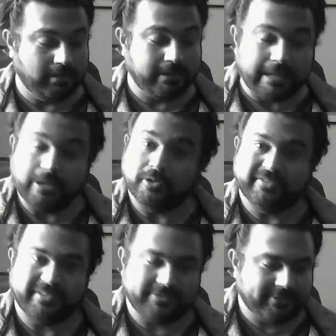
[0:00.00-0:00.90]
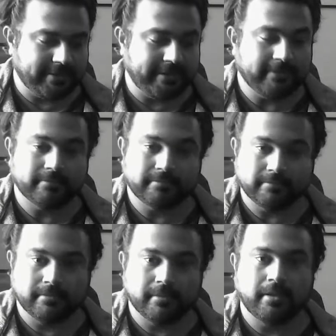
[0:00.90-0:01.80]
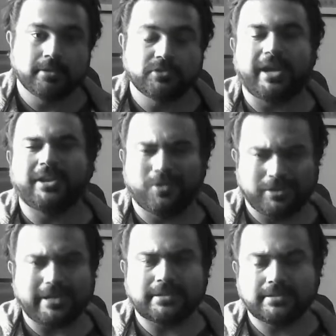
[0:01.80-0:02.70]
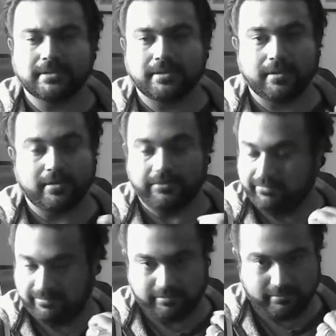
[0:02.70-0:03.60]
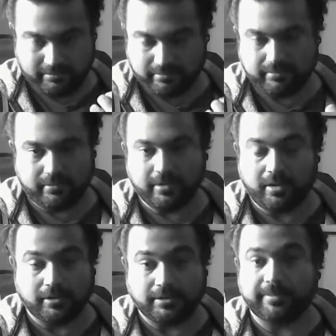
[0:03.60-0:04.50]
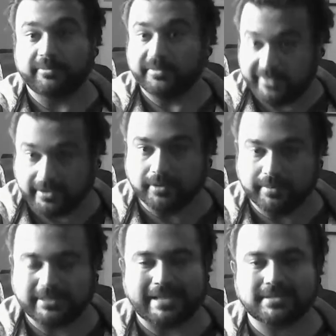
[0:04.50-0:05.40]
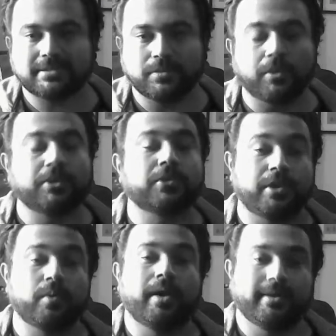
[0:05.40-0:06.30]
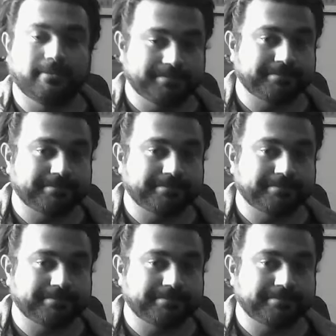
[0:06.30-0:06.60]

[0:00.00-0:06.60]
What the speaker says: D on the fifth string. So I know these, on the tip of a finger, but that's what you require.